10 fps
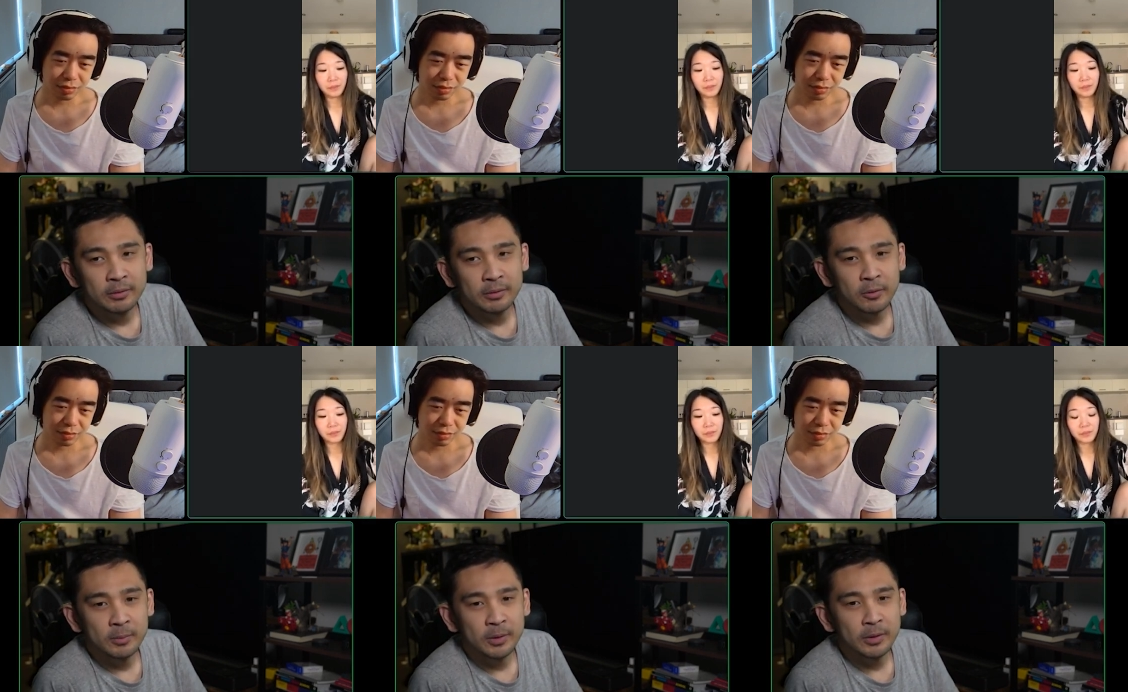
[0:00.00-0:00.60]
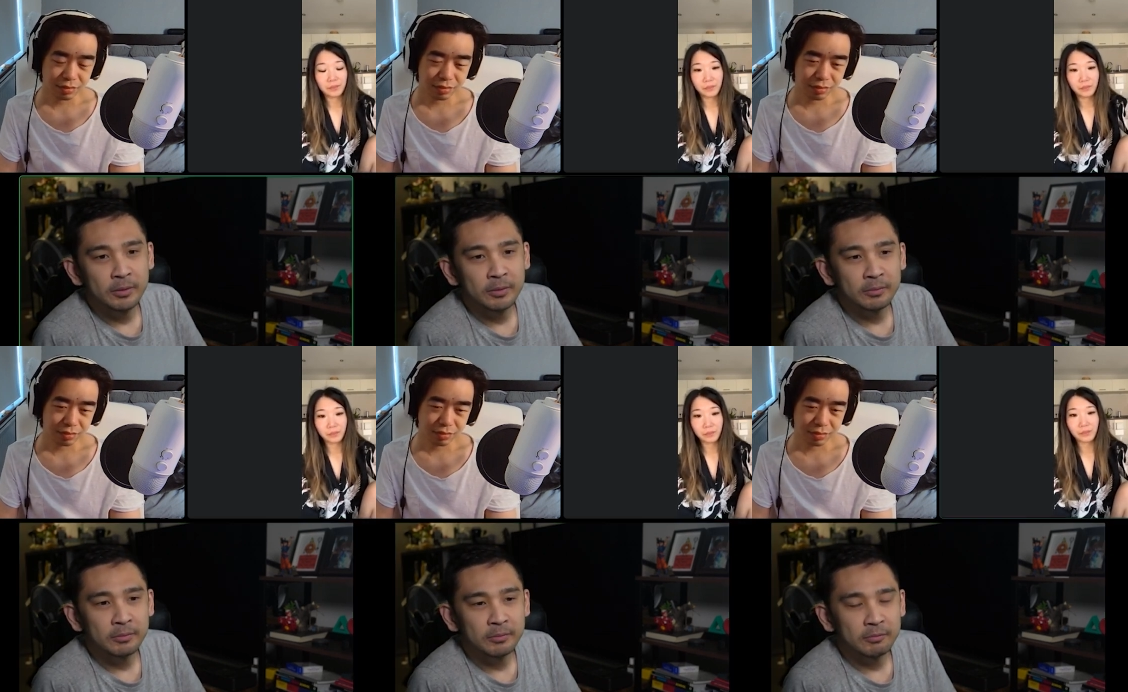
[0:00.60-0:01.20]
Speaker 1: a
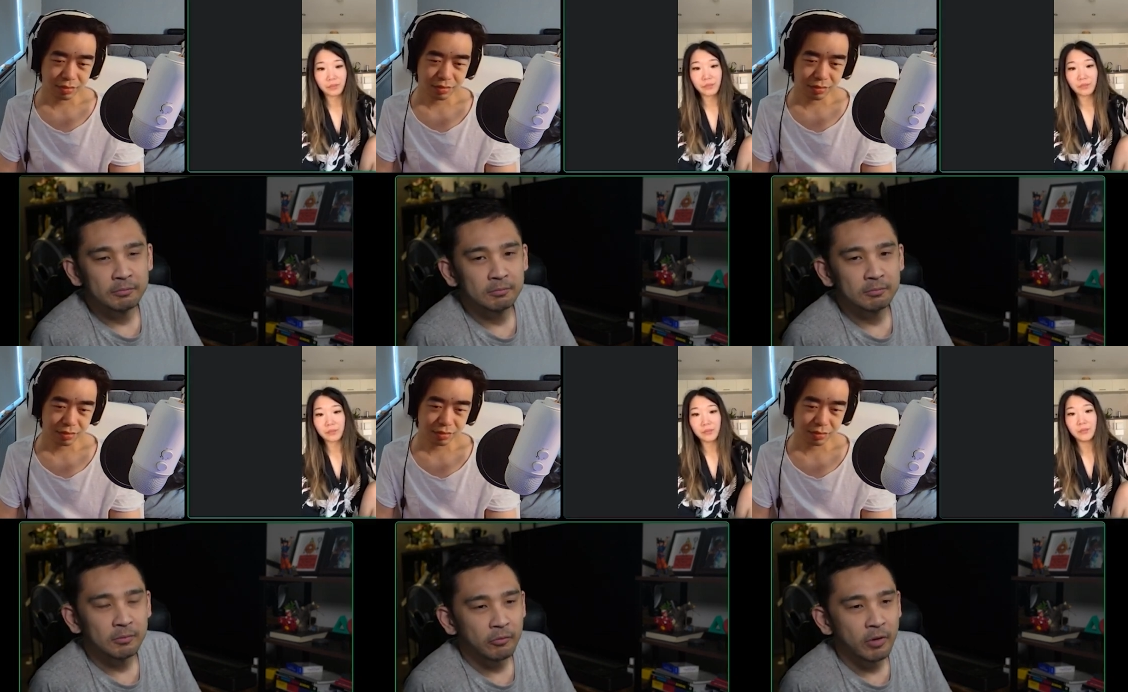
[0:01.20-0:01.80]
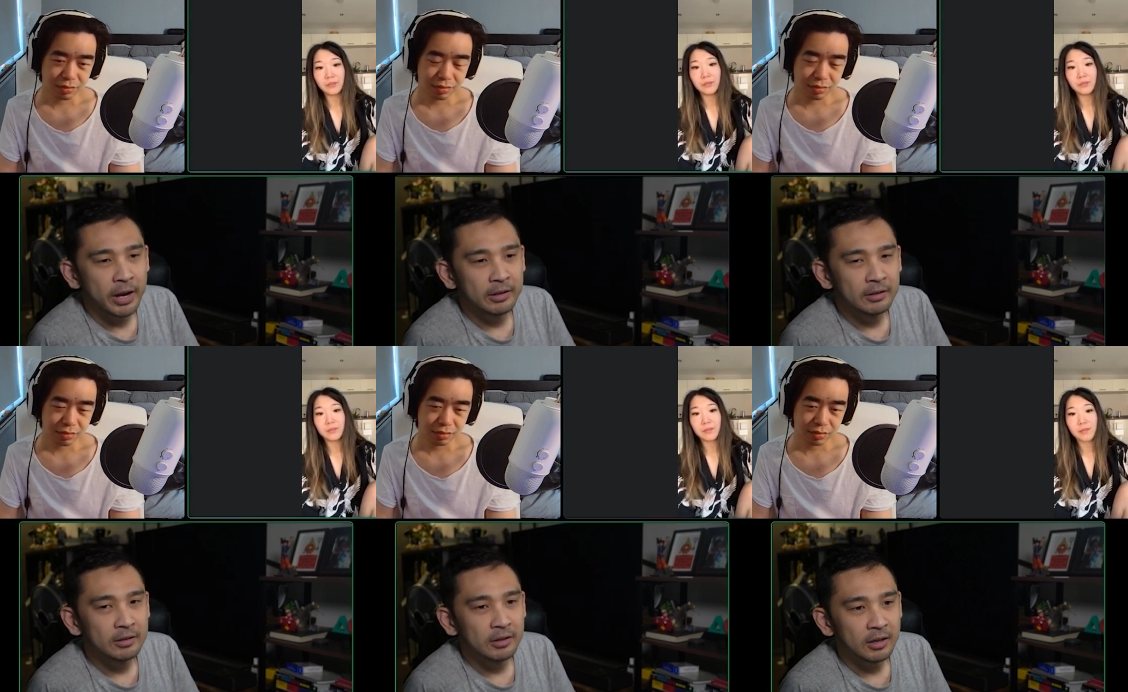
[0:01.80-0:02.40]
friend
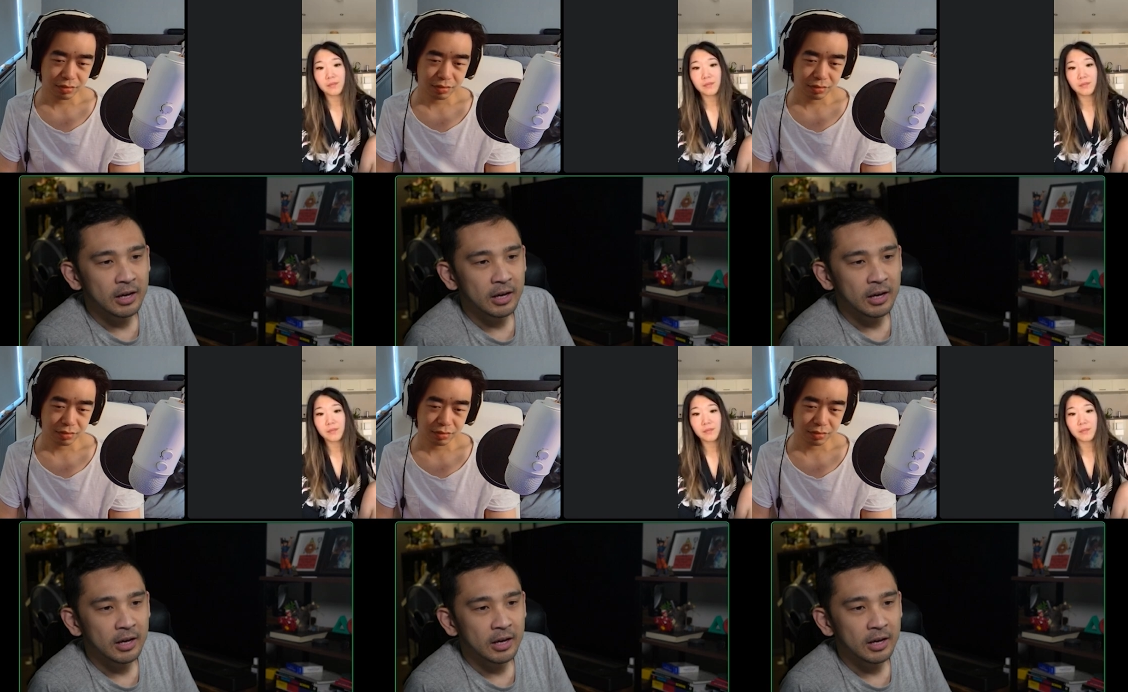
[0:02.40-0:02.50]
kind of